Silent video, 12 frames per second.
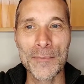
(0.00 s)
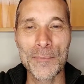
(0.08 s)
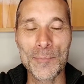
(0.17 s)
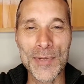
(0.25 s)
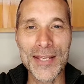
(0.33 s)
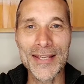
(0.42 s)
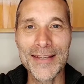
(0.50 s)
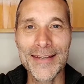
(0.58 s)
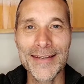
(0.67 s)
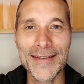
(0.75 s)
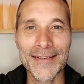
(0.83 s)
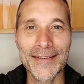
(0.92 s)

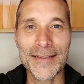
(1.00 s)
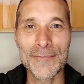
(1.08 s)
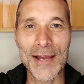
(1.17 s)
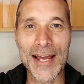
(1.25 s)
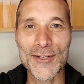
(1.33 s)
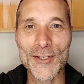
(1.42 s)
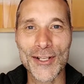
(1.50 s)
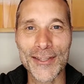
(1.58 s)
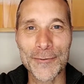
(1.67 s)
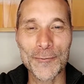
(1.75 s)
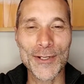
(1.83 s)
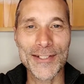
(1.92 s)
be the magic,
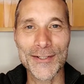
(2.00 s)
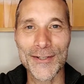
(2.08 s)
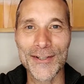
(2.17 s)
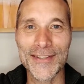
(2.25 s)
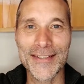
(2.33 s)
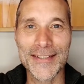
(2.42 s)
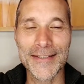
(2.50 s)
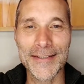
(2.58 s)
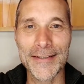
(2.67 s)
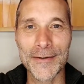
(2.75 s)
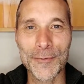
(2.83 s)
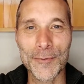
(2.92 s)
the wizards,
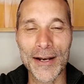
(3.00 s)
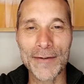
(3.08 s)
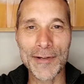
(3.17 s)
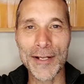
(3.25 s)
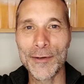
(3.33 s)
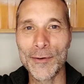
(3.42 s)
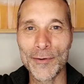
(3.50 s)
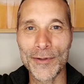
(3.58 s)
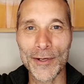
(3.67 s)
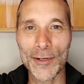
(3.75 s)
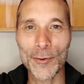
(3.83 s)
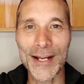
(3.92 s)

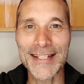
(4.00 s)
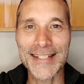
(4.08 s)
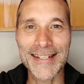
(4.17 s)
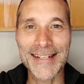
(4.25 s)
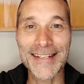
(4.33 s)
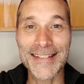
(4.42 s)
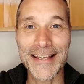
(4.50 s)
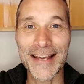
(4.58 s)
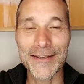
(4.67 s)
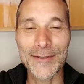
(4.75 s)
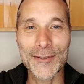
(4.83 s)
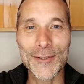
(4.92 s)
the craziness
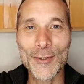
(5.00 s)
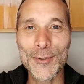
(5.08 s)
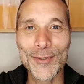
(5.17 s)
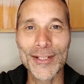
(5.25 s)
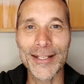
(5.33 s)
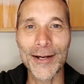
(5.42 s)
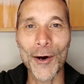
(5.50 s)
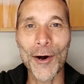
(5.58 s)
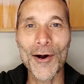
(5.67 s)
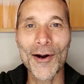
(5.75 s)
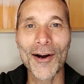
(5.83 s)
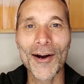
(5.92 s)
that you truly
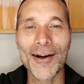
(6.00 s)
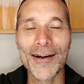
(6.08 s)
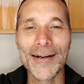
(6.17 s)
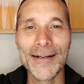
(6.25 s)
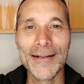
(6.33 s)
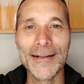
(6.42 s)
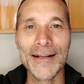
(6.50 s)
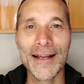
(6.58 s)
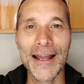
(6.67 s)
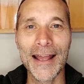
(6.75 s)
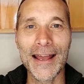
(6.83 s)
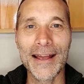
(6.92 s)
are,
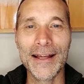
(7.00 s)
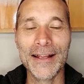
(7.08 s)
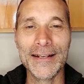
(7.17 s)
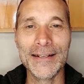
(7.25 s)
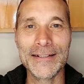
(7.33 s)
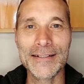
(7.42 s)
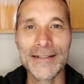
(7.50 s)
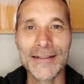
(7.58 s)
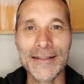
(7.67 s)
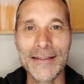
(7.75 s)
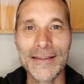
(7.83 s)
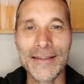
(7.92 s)
and
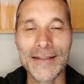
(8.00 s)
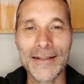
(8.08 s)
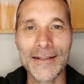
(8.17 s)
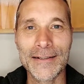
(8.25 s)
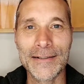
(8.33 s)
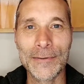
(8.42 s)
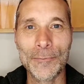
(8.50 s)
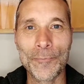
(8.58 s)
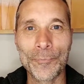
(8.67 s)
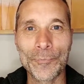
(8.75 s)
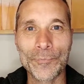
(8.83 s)
the